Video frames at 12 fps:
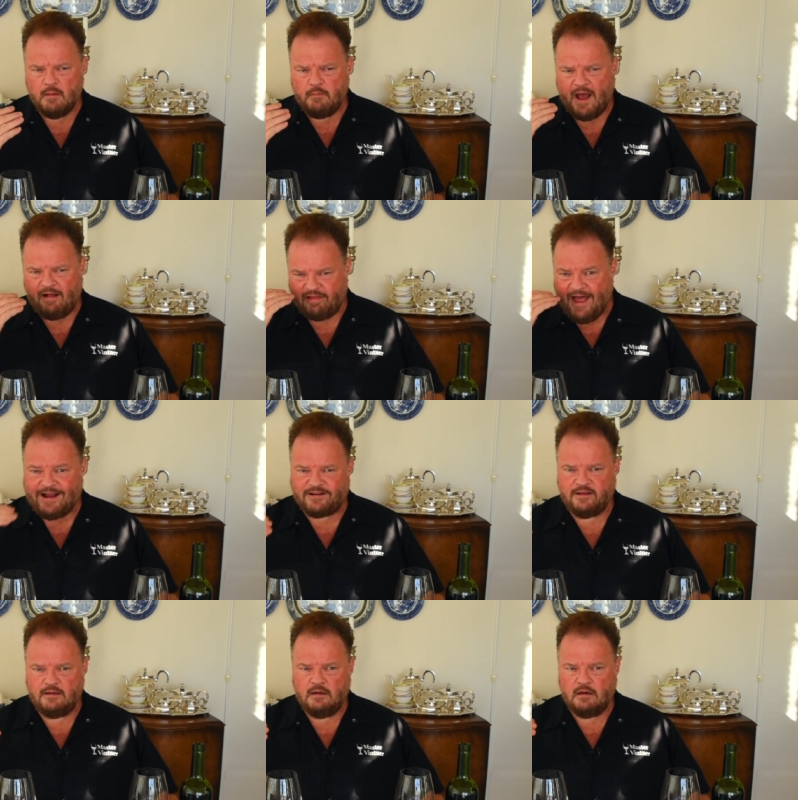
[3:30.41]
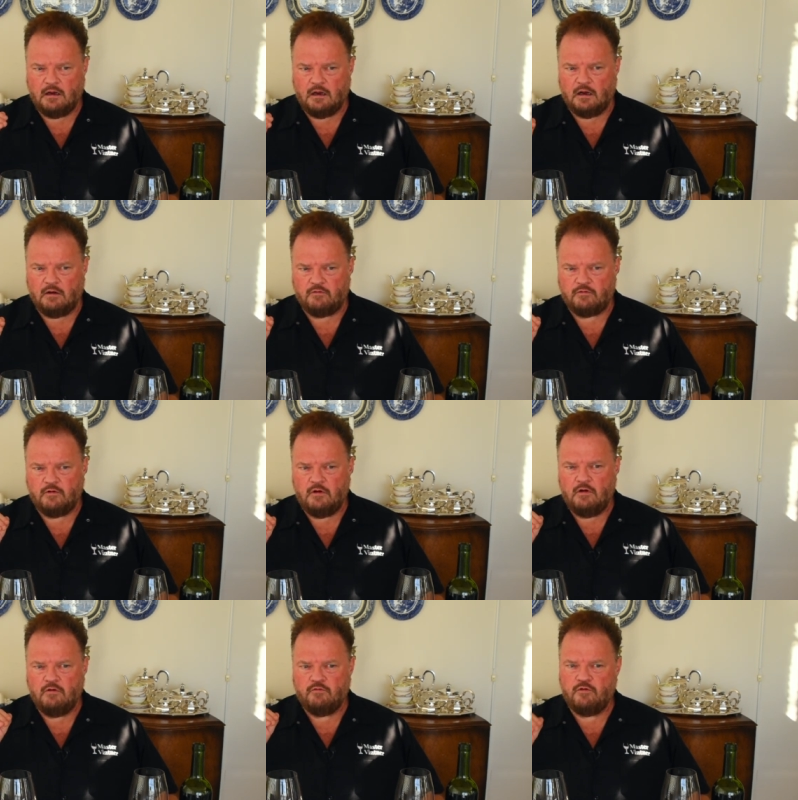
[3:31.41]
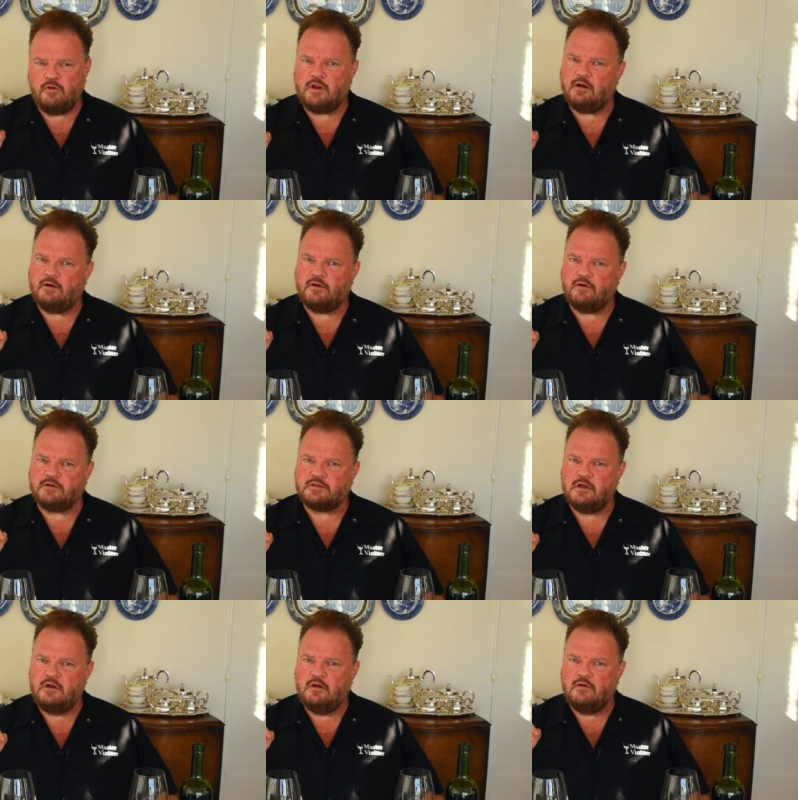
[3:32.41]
palette of fruit characters